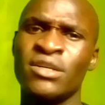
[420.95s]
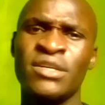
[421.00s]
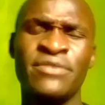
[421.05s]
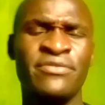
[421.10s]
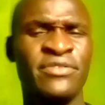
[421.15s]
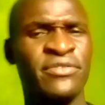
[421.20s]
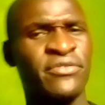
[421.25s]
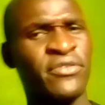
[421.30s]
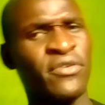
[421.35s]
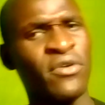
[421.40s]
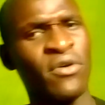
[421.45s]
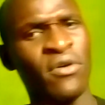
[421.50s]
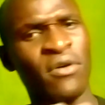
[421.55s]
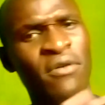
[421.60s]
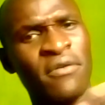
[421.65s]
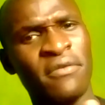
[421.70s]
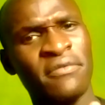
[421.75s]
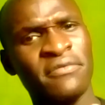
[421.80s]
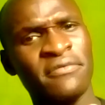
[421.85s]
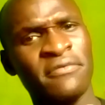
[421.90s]
even
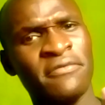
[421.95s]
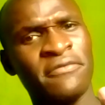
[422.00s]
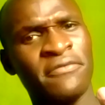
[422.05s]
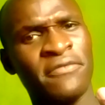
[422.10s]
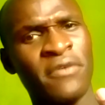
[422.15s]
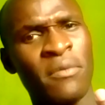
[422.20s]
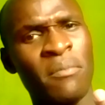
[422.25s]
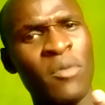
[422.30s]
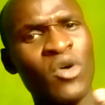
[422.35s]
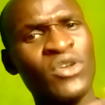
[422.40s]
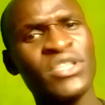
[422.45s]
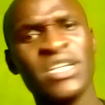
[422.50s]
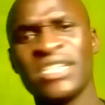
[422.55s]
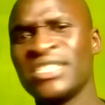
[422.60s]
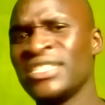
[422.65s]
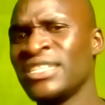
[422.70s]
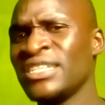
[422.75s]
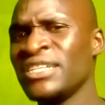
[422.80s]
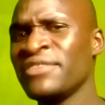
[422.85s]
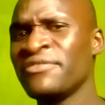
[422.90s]
for more
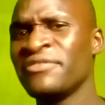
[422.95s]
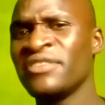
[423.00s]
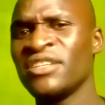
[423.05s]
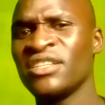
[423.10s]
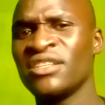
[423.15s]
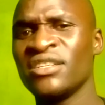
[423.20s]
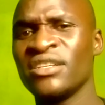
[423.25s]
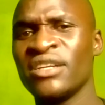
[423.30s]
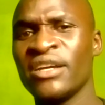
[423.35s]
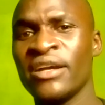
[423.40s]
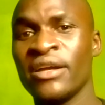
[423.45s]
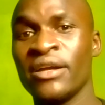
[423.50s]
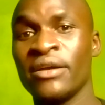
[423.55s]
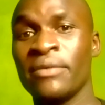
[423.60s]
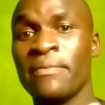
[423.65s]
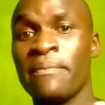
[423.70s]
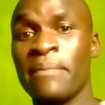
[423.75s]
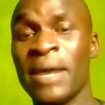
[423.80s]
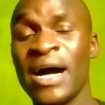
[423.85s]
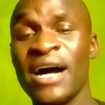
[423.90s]
than even
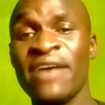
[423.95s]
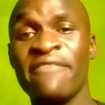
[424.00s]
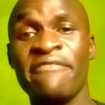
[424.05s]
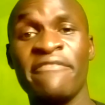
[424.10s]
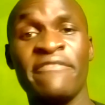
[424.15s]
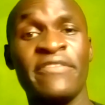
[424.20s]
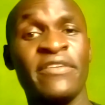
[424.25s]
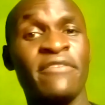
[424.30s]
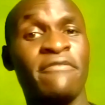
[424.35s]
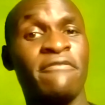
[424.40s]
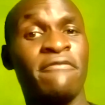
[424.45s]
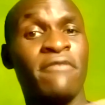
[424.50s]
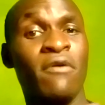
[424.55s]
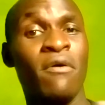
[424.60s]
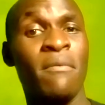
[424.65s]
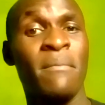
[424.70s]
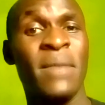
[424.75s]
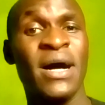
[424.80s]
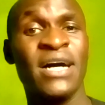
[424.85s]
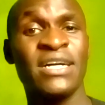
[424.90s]
a month,
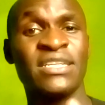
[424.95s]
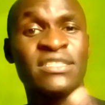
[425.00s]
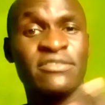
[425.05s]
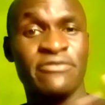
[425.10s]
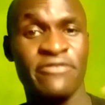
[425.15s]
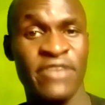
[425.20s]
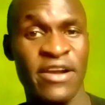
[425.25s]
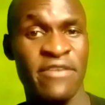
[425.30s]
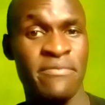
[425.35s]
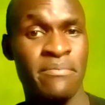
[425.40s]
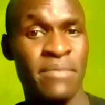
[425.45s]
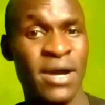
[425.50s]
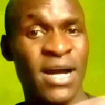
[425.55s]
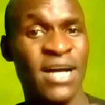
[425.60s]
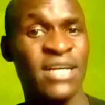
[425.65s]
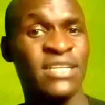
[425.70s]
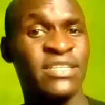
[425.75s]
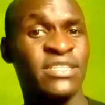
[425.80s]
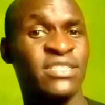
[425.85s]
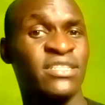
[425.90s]
4 months, 5
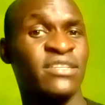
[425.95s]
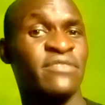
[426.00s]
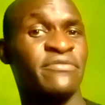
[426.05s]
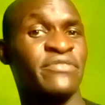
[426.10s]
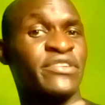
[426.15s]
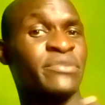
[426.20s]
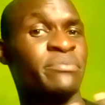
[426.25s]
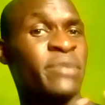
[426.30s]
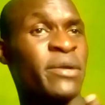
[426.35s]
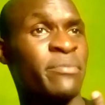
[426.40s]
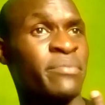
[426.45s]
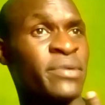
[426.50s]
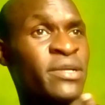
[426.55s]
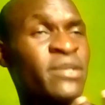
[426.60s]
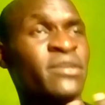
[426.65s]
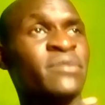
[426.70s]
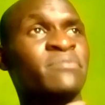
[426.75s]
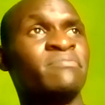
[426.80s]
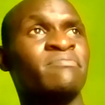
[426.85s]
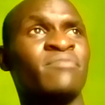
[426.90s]
months, even
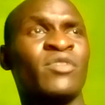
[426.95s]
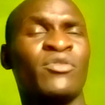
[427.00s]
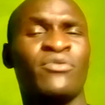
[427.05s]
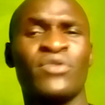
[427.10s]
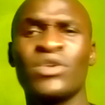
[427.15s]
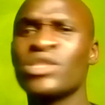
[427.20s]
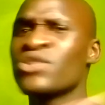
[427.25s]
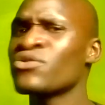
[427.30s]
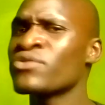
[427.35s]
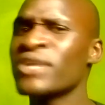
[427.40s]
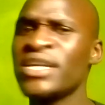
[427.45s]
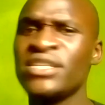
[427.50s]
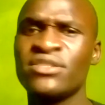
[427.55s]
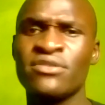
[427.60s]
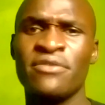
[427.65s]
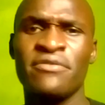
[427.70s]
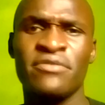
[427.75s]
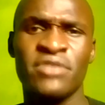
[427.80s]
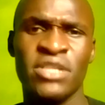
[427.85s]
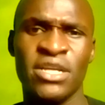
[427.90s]
maybe for the
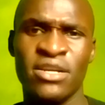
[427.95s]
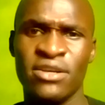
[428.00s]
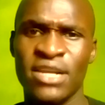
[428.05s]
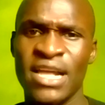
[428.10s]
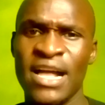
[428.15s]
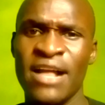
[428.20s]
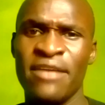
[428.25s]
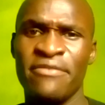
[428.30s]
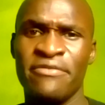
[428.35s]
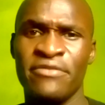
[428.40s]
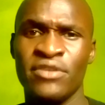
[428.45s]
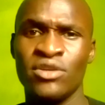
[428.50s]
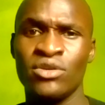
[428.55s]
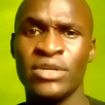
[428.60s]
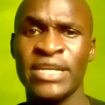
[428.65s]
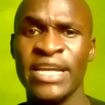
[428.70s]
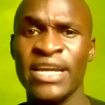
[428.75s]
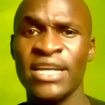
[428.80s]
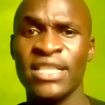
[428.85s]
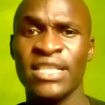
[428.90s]
rest of their life. You
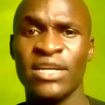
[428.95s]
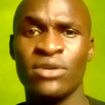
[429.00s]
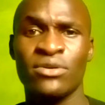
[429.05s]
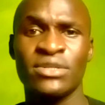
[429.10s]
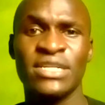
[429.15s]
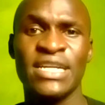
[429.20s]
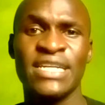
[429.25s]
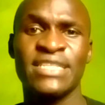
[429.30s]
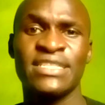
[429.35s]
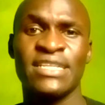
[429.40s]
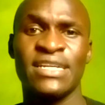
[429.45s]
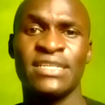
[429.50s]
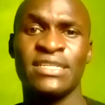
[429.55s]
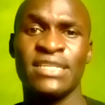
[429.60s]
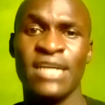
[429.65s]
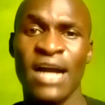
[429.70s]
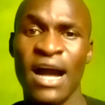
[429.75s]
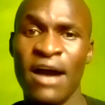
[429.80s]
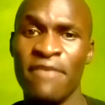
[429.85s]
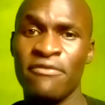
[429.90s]
can't recognize
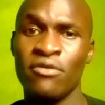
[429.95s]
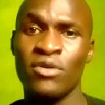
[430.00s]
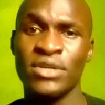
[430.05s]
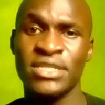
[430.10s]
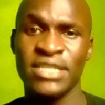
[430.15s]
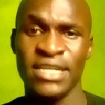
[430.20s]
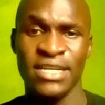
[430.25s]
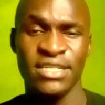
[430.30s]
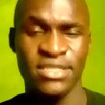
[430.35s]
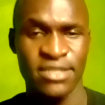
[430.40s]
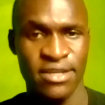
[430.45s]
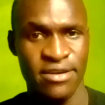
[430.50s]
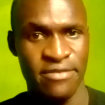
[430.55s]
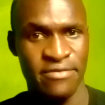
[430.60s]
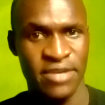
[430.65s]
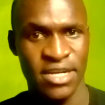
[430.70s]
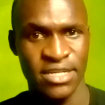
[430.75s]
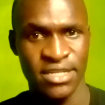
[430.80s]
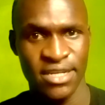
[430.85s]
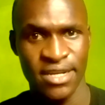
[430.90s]
that they have got
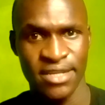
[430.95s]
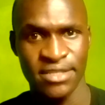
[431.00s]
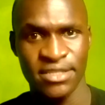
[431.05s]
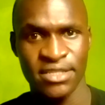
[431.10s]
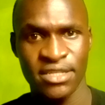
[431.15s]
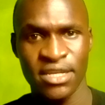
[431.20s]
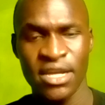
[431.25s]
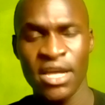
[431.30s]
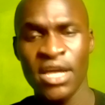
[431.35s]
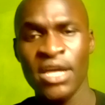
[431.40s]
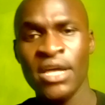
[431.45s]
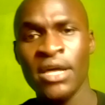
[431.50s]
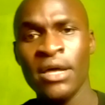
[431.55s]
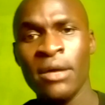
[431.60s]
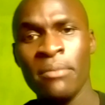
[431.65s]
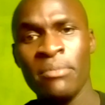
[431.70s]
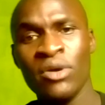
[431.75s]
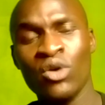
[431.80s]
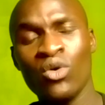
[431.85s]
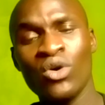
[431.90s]
HIV and AIDS
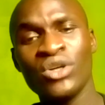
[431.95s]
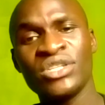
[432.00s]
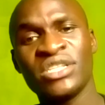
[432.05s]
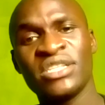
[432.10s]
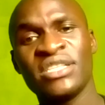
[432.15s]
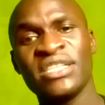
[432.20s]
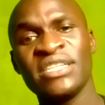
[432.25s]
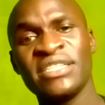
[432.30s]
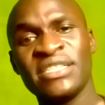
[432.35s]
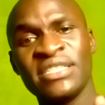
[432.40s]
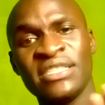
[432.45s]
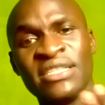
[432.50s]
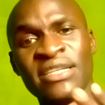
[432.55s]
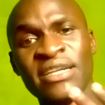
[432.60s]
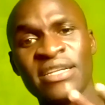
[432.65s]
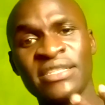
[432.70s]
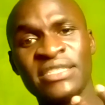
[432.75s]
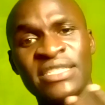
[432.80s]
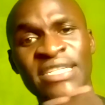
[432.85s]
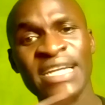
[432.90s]
because the
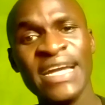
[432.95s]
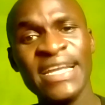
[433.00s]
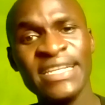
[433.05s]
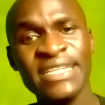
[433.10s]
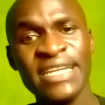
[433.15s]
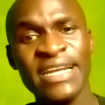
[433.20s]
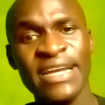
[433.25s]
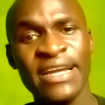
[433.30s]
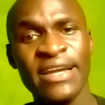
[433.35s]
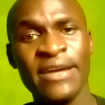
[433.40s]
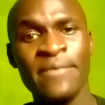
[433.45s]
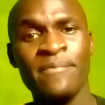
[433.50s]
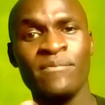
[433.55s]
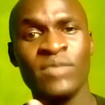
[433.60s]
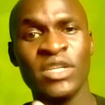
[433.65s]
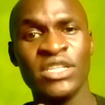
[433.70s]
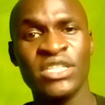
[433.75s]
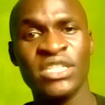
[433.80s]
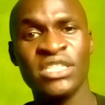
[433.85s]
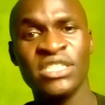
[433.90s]
DNA
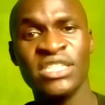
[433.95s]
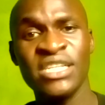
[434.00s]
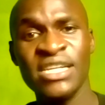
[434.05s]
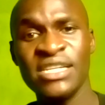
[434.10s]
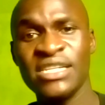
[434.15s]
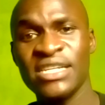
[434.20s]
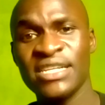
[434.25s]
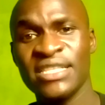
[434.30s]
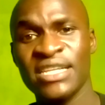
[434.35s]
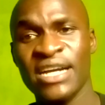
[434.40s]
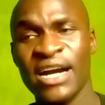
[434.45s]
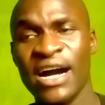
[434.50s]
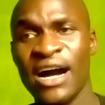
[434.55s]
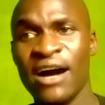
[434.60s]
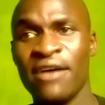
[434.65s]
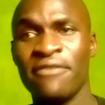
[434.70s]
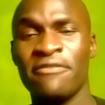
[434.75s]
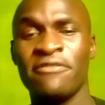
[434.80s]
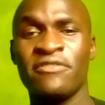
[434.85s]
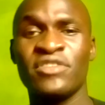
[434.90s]
they
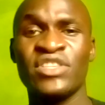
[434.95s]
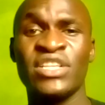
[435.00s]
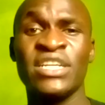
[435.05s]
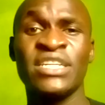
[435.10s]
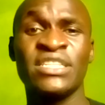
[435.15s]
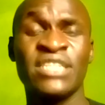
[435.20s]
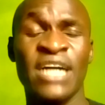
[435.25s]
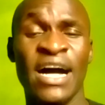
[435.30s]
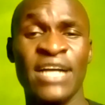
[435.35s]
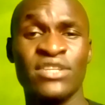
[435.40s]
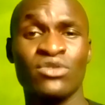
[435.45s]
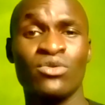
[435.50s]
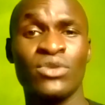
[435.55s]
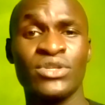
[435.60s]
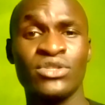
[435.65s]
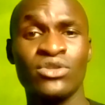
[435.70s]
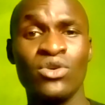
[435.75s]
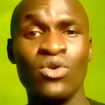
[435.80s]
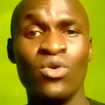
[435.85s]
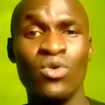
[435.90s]
have, it has
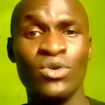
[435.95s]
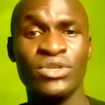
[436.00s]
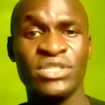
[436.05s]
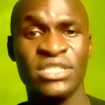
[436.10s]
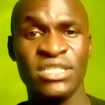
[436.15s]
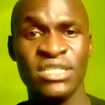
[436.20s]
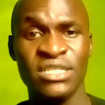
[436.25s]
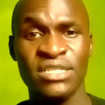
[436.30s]
got no